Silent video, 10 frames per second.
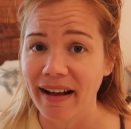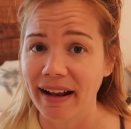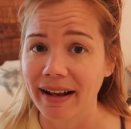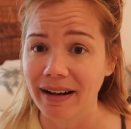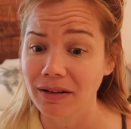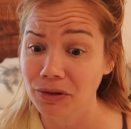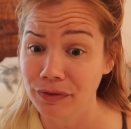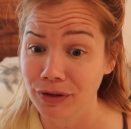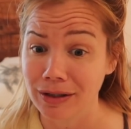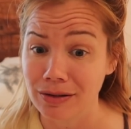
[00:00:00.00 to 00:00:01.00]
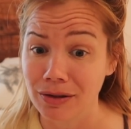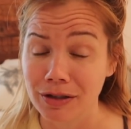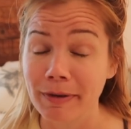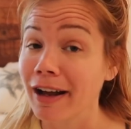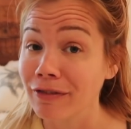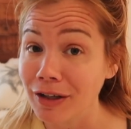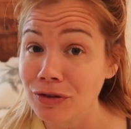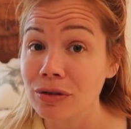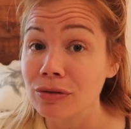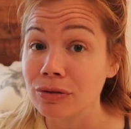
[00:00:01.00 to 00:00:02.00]
And I don't know if you guys know this, but I've
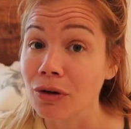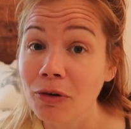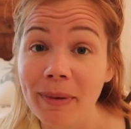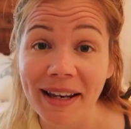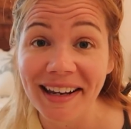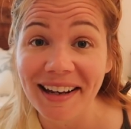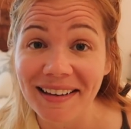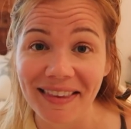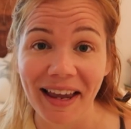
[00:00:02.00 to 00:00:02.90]
had so many